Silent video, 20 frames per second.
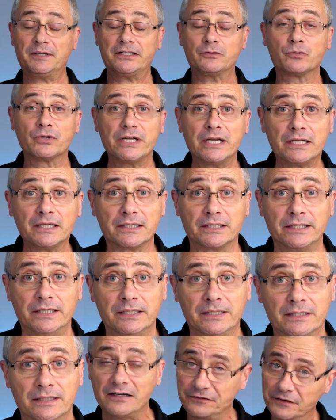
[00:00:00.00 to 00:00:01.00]
And I'm like,
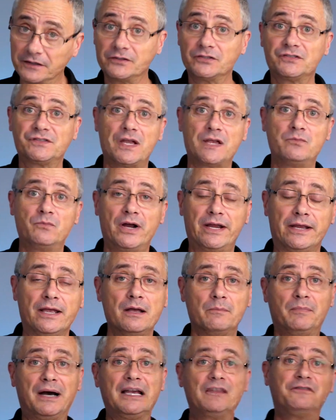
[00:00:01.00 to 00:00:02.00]
really? I felt the same way.
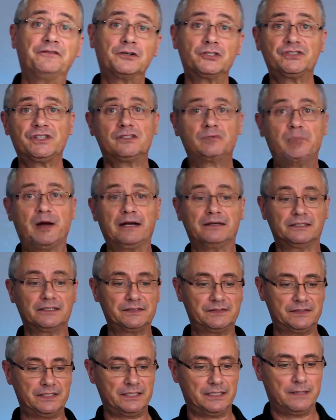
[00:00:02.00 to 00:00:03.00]
My first expired
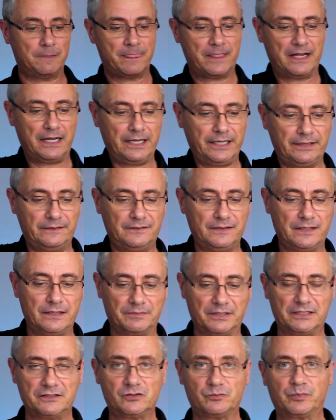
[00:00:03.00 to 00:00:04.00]
listing, I had the
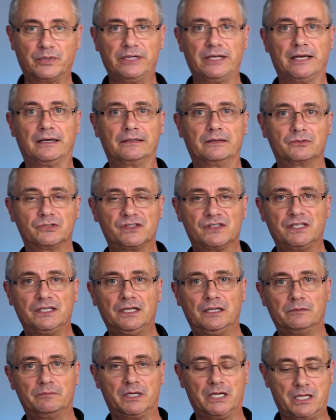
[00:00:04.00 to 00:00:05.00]
MLS printout. I was
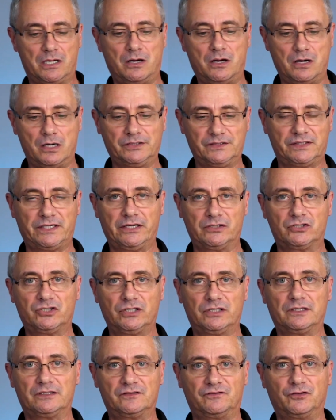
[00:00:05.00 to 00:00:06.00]
sitting in my car, scared
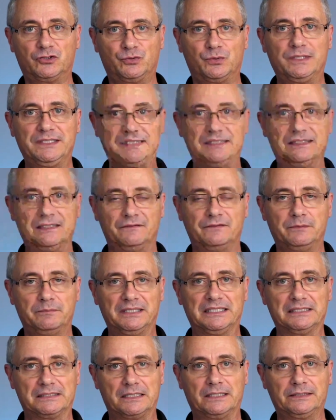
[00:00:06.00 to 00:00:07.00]
shitless for 27
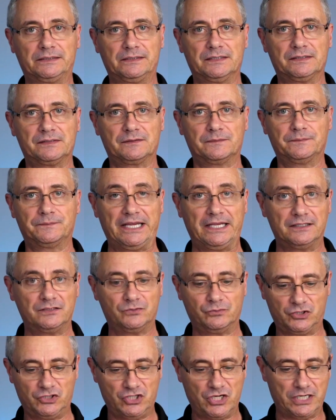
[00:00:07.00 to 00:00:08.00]
minutes like this. My
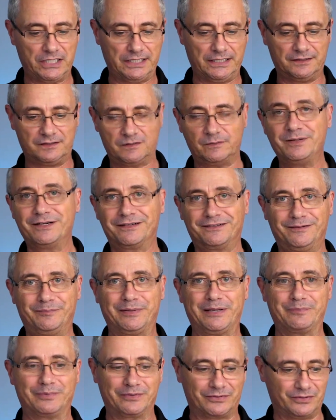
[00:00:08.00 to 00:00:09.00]
hands were shaking. I smeared the
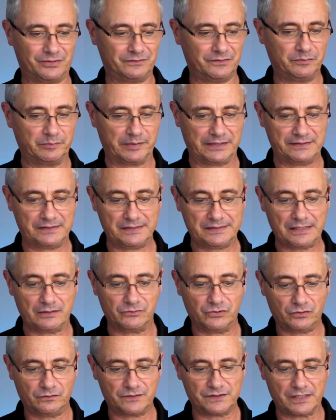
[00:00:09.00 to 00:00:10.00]
paper paper all over the place. That's
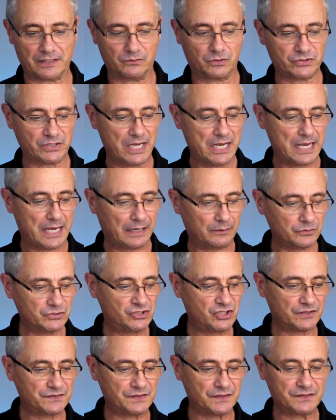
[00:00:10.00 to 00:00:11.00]
how nervous I was. I
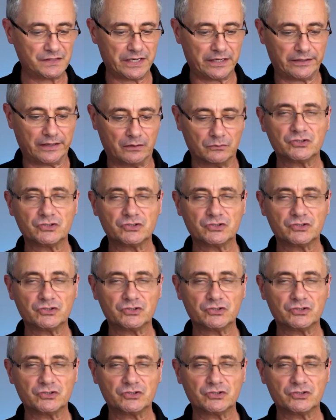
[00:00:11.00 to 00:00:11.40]
was just as scared.